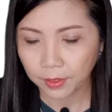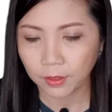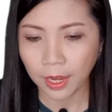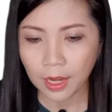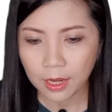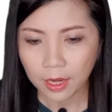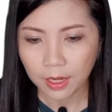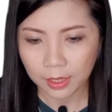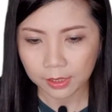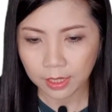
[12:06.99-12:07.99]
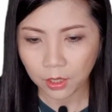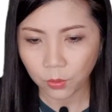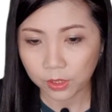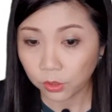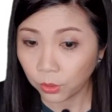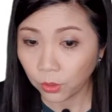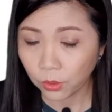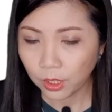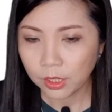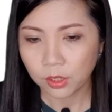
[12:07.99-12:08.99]
okay, is equals to,
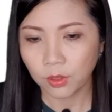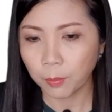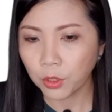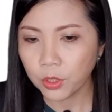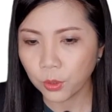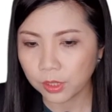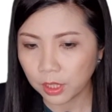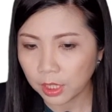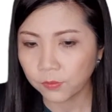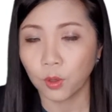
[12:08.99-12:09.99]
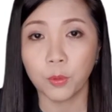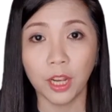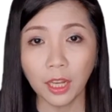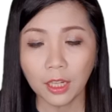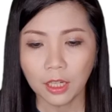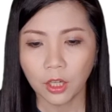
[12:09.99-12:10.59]
so I'm going to use this formula,